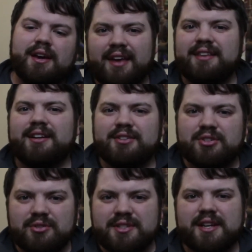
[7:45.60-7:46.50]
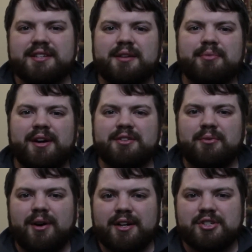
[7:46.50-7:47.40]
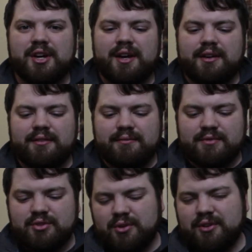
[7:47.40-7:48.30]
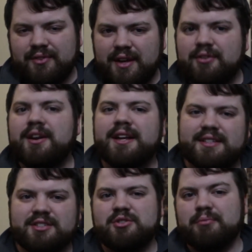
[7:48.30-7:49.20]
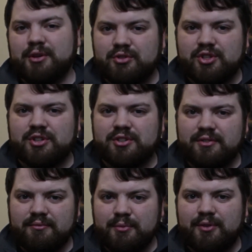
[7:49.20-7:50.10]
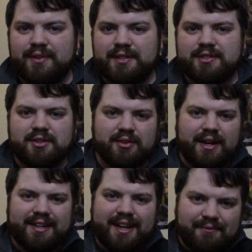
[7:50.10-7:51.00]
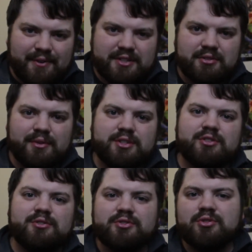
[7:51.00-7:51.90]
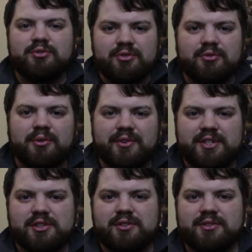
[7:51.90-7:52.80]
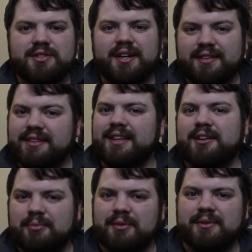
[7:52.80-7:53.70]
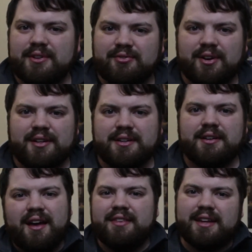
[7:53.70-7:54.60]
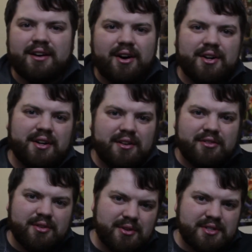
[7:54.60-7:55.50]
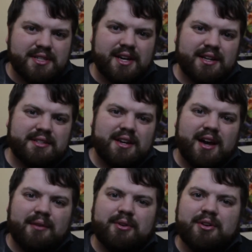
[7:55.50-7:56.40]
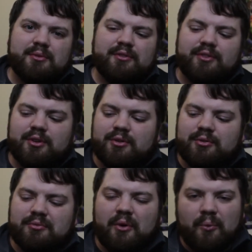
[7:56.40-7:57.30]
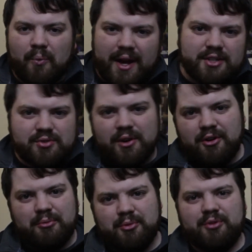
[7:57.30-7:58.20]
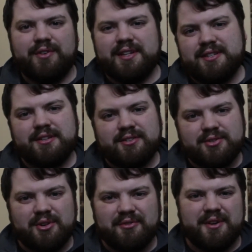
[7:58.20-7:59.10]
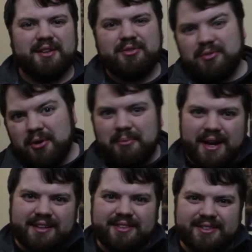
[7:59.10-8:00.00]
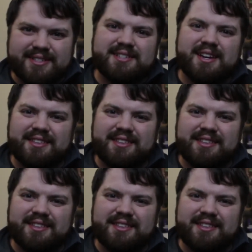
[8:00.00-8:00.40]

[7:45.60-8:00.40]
And then on Tuesdays I plan to watch sort of internet distribution movies, so like Netflix originals, Hulu originals. I think that'll be really fun. And then on Thursdays I'm going to review retro movies, you know, sort of a throwback Thursday